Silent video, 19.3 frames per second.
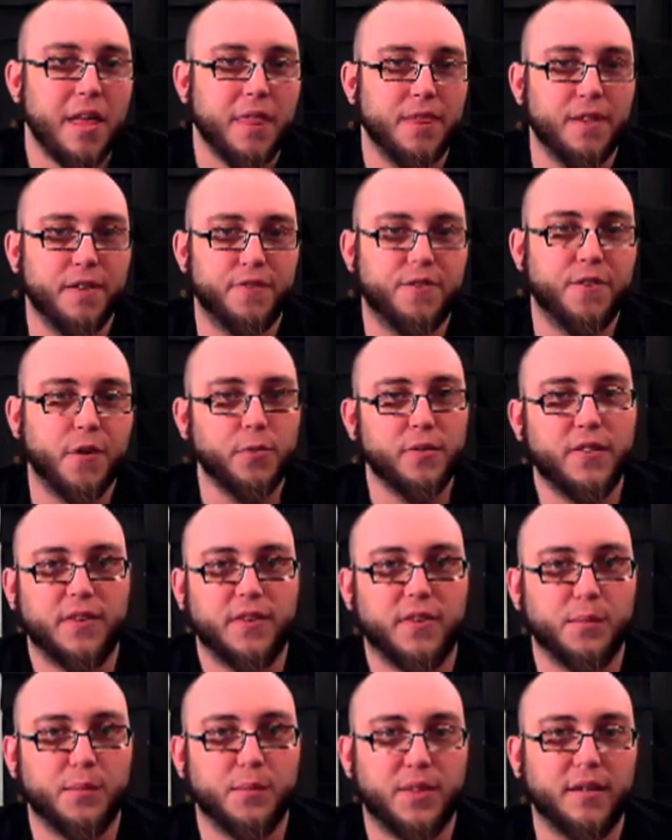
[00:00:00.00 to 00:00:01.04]
the phone
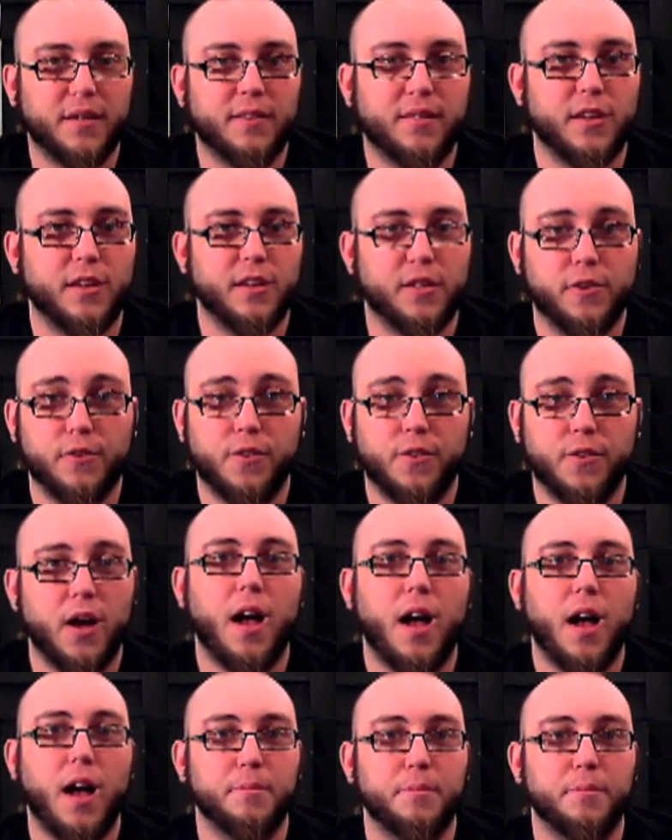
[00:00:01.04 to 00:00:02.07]
system thinks that you've
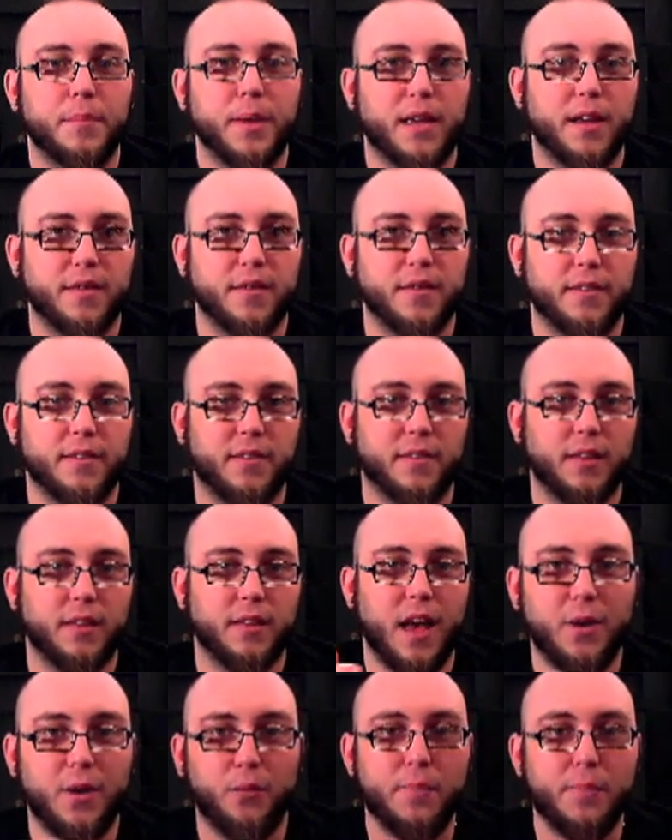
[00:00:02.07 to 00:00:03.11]
hung up because the
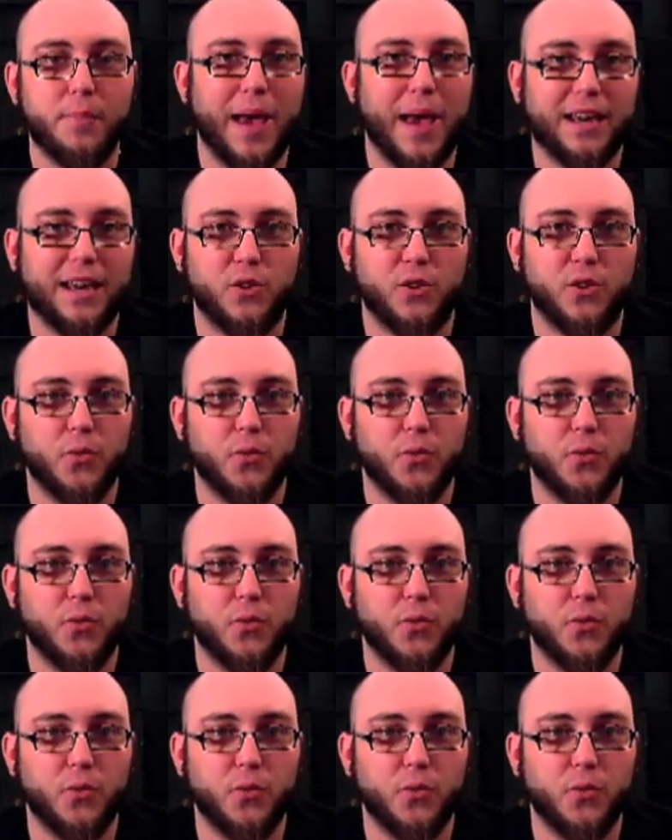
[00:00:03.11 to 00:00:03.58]
line went back